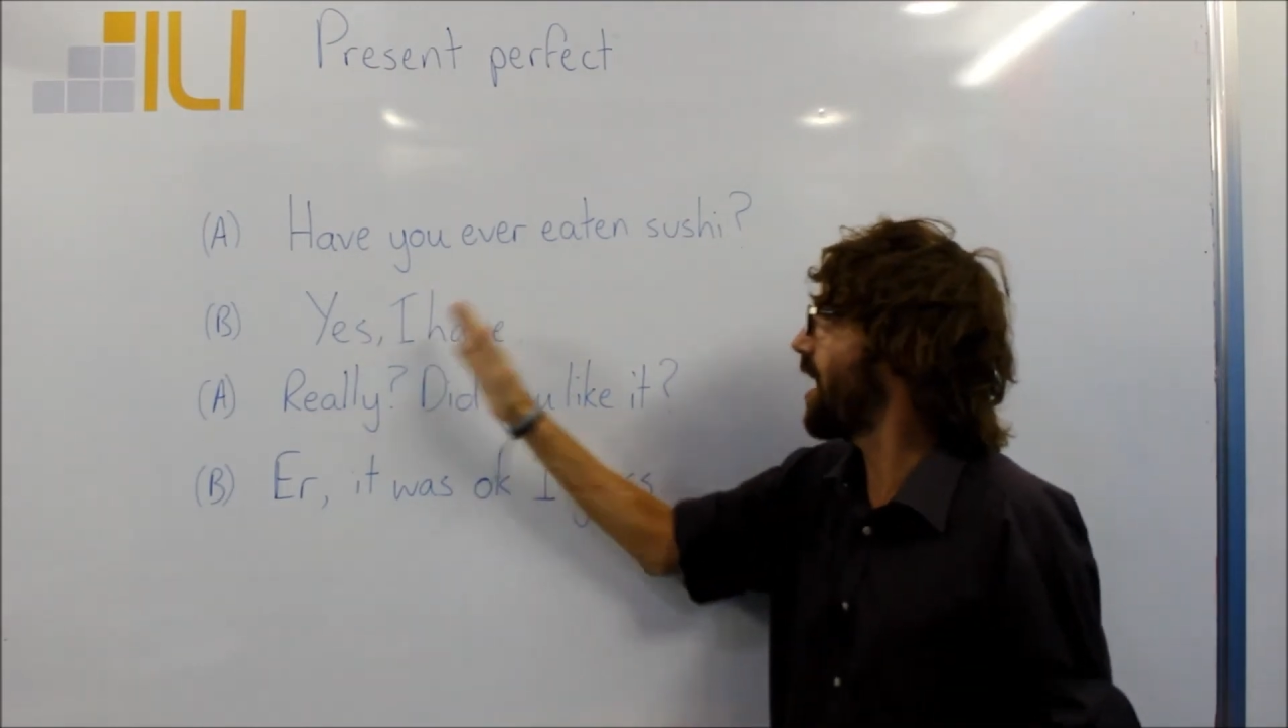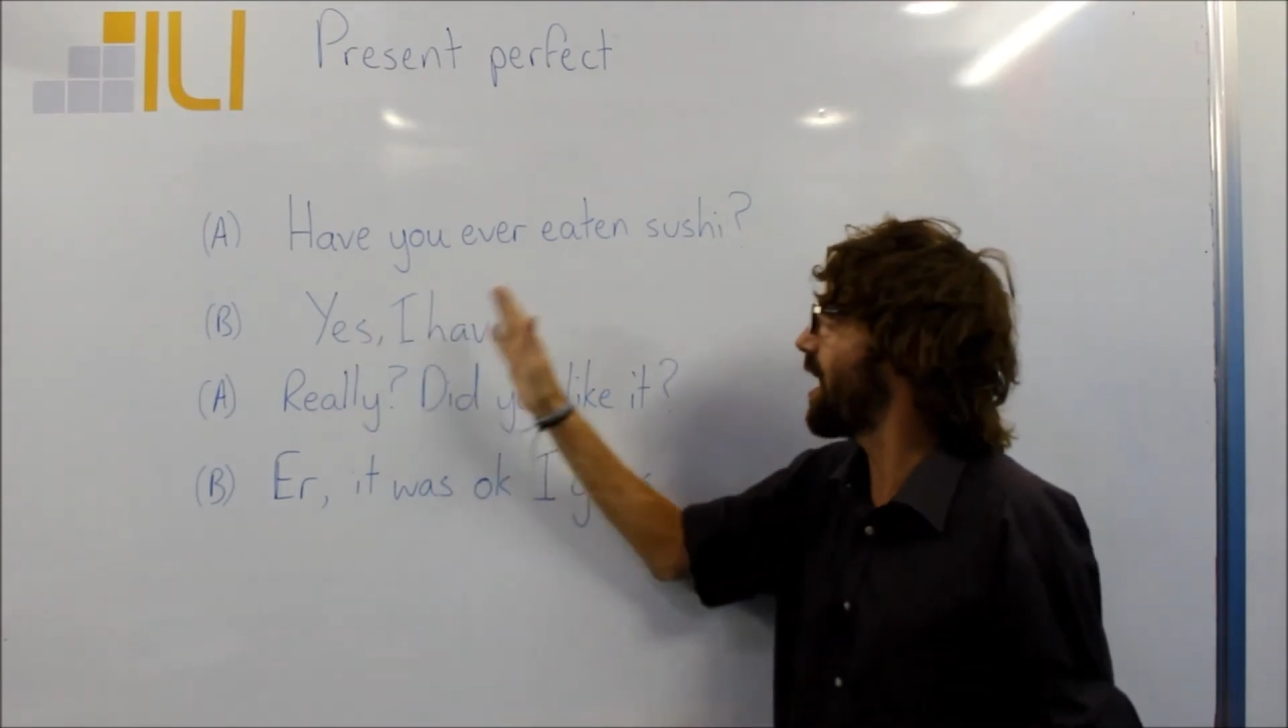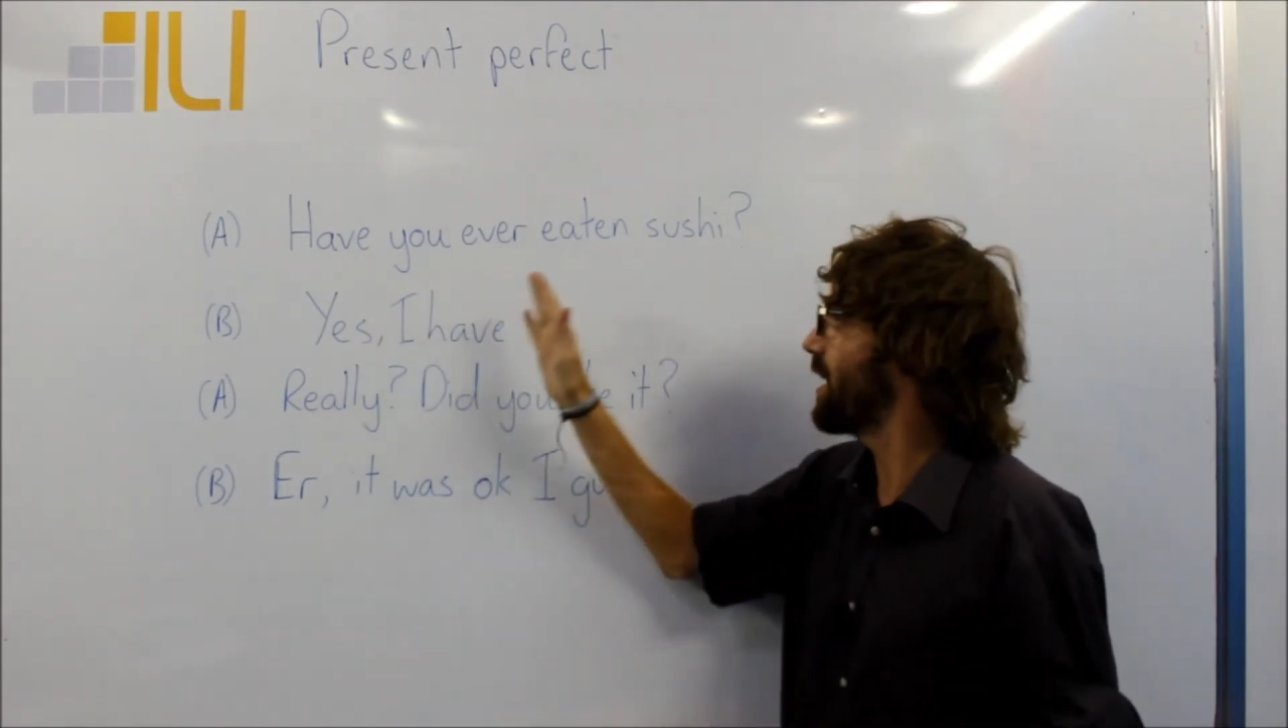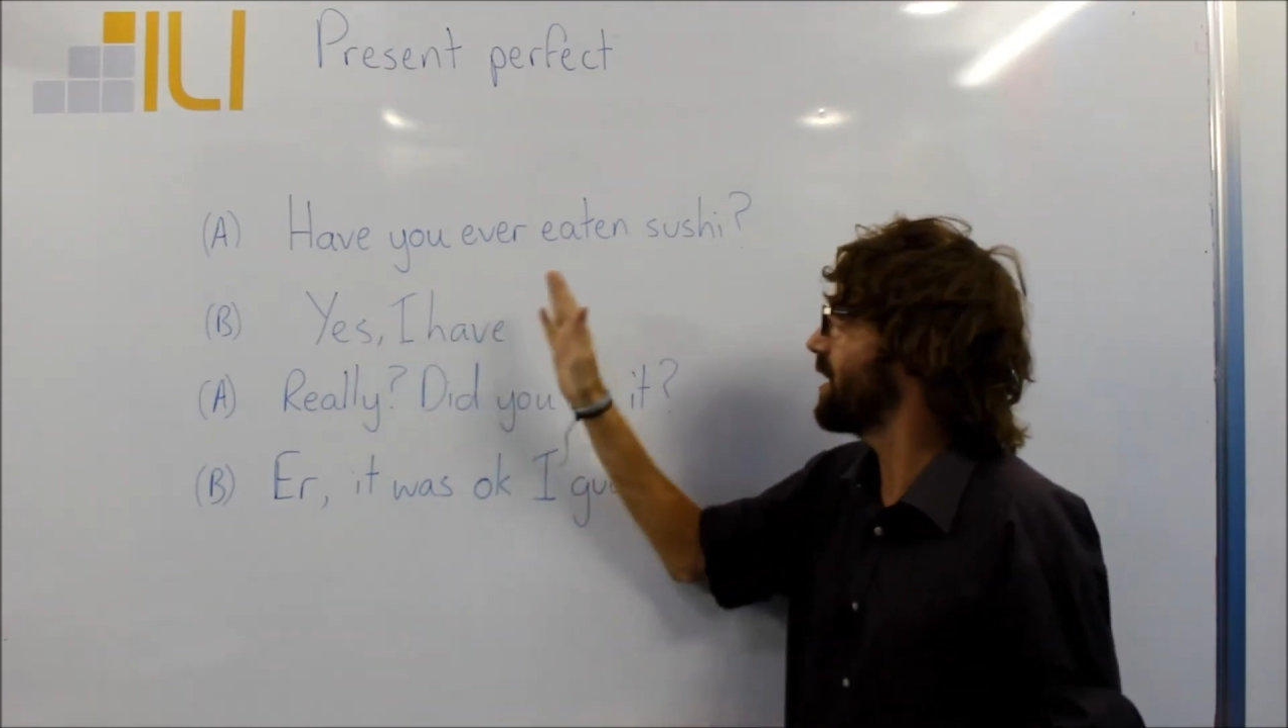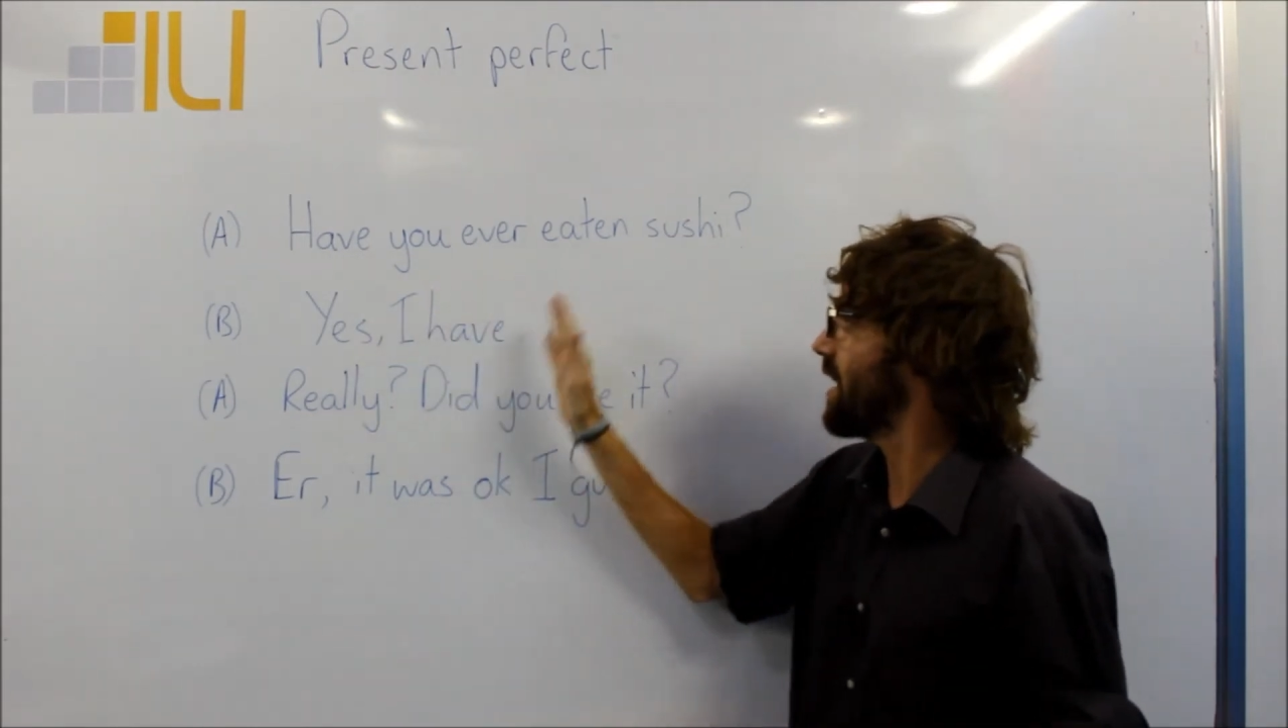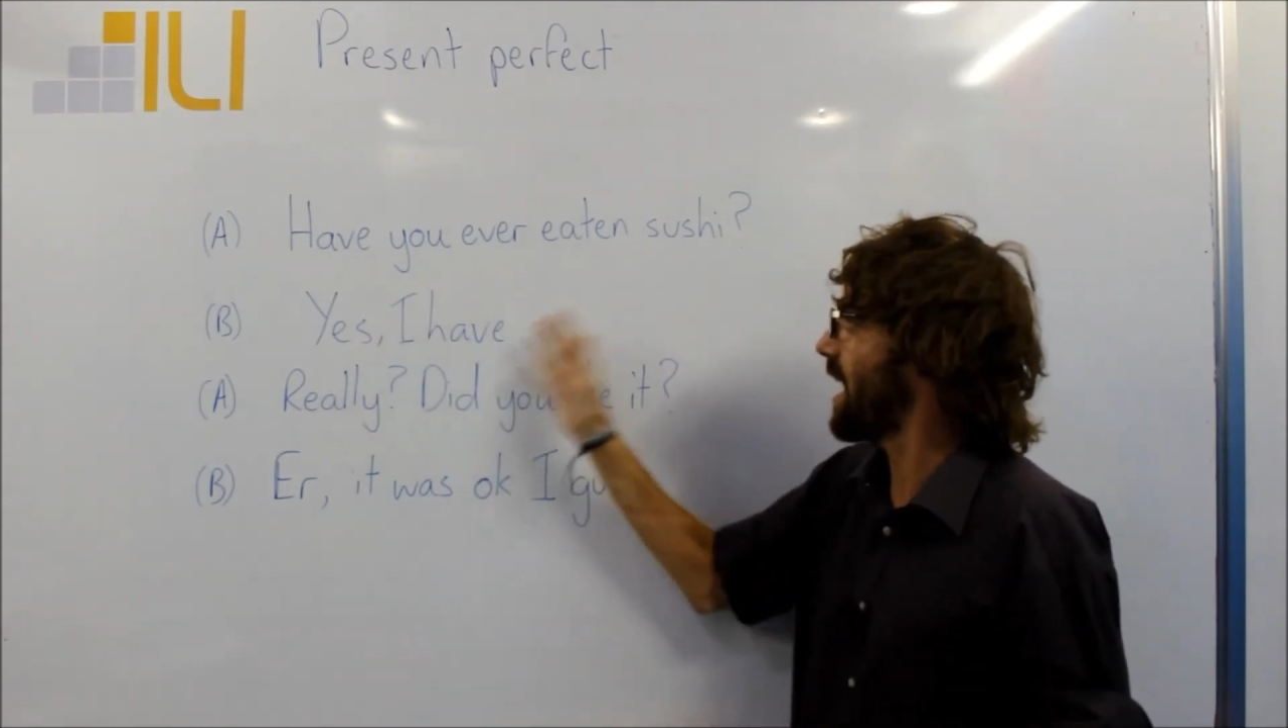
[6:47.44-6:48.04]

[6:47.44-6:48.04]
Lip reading: I